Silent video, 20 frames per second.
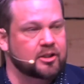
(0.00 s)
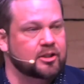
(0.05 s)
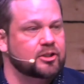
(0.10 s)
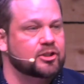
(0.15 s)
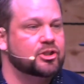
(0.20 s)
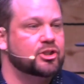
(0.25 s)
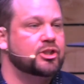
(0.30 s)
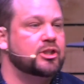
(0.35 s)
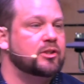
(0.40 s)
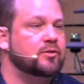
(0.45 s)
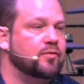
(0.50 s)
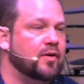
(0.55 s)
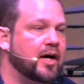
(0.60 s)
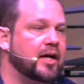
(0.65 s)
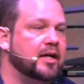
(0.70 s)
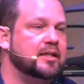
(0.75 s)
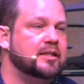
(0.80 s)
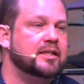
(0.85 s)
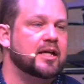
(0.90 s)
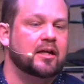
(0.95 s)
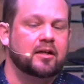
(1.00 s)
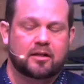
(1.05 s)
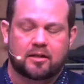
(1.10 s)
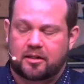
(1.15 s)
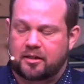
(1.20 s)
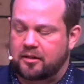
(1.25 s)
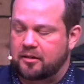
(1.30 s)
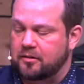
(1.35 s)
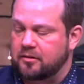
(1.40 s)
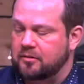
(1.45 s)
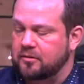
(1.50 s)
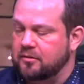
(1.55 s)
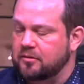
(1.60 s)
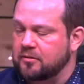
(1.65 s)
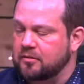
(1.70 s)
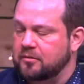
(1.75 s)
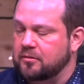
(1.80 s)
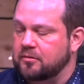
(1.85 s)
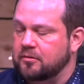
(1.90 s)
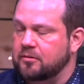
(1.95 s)
chief identity,
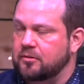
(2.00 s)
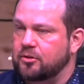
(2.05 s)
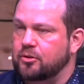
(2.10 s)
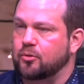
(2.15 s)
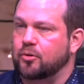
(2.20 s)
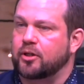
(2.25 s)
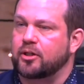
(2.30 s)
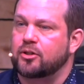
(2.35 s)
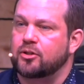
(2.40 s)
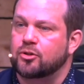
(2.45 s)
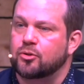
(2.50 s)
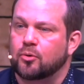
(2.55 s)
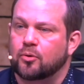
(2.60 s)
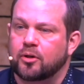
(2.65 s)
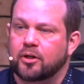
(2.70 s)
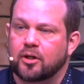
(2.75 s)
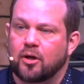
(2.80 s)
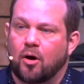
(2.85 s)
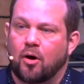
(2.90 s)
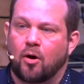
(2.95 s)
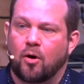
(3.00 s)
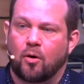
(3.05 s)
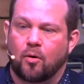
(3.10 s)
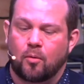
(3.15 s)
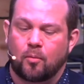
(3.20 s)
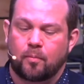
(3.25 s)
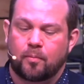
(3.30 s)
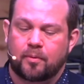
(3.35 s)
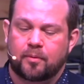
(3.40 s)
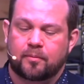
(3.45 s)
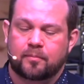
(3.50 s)
your enduring hope.